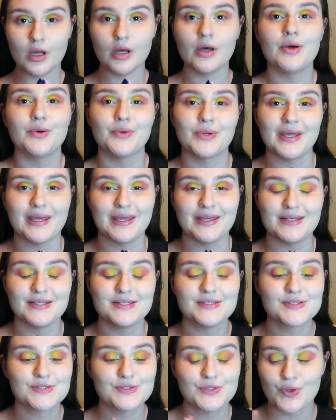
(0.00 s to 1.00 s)
Okay,
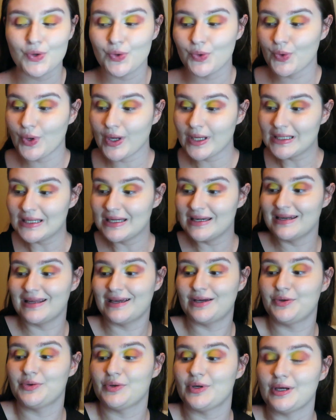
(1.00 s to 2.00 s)
so
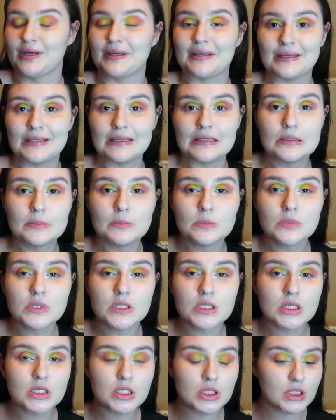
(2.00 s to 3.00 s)
now I am
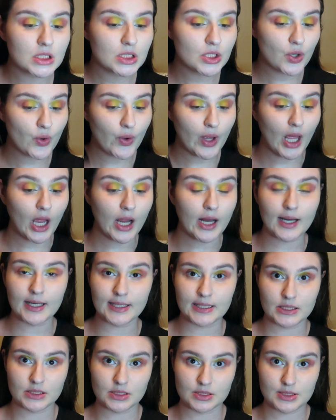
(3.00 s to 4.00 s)
gonna go ahead
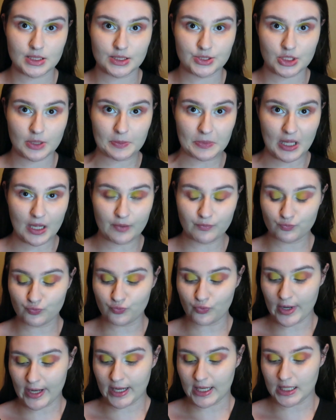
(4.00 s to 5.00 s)
and touch up that
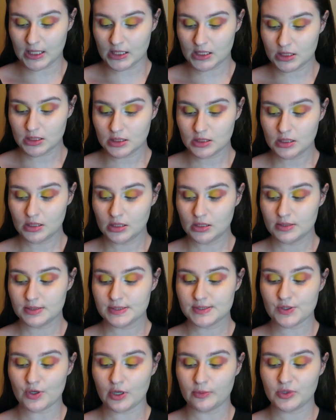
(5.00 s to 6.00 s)
red.
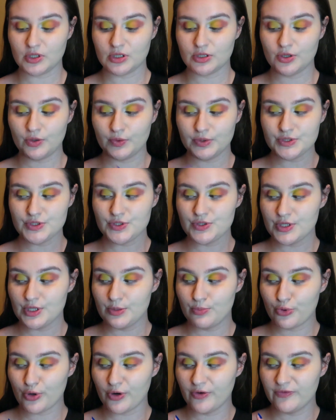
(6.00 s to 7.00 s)
So I'm gonna go into the
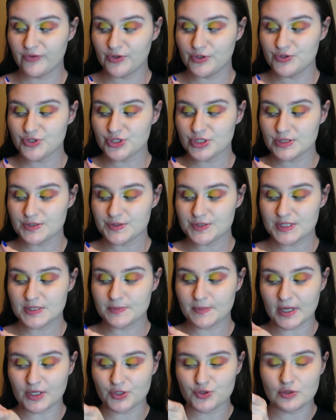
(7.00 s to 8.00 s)
Profusion
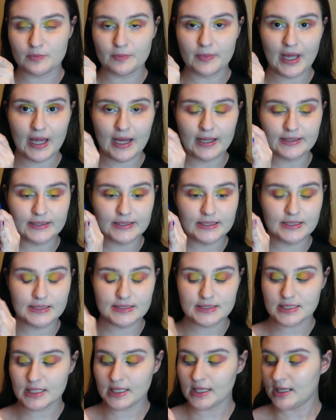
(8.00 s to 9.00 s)
Spectrum
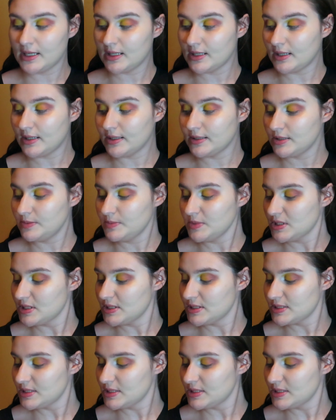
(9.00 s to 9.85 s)
palette, and I am gonna